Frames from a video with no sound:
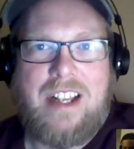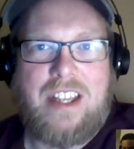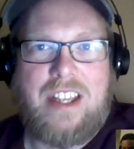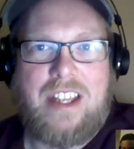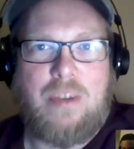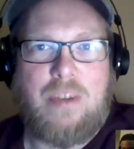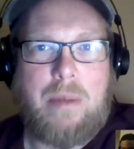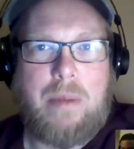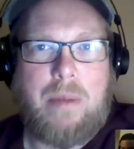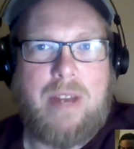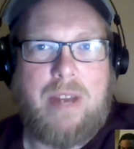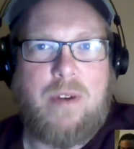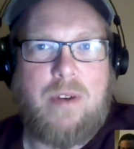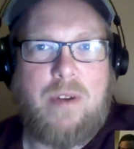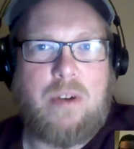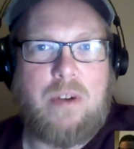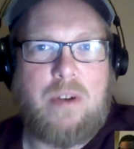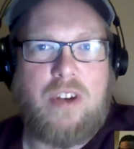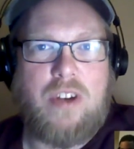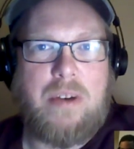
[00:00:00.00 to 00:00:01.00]
That's what my
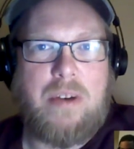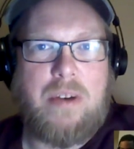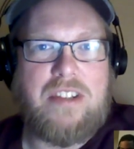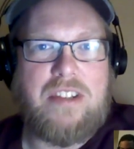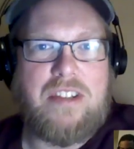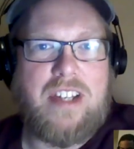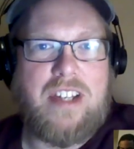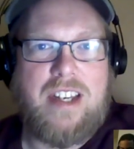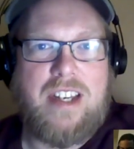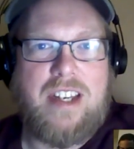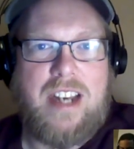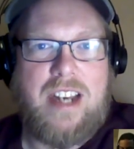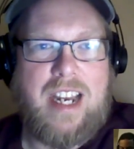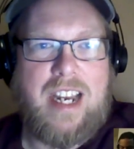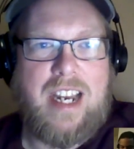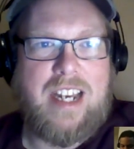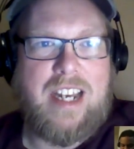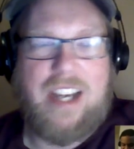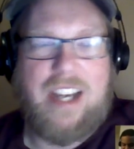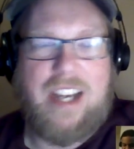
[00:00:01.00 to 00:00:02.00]
folks always did,
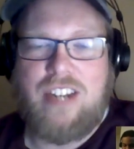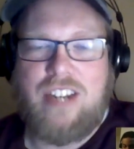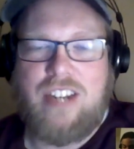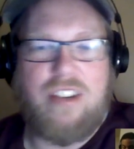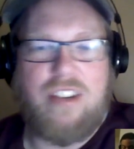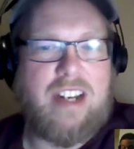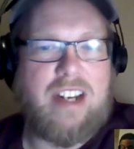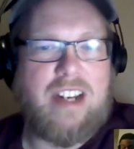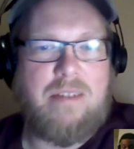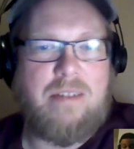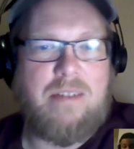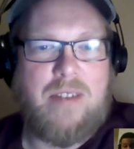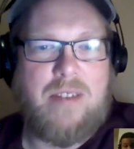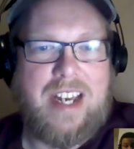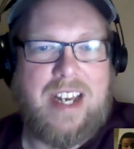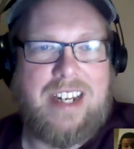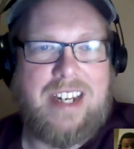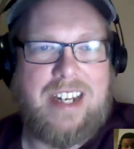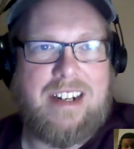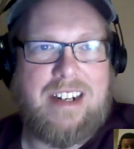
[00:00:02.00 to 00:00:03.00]
and I turned out
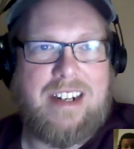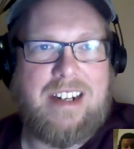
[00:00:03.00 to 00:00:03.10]
fine.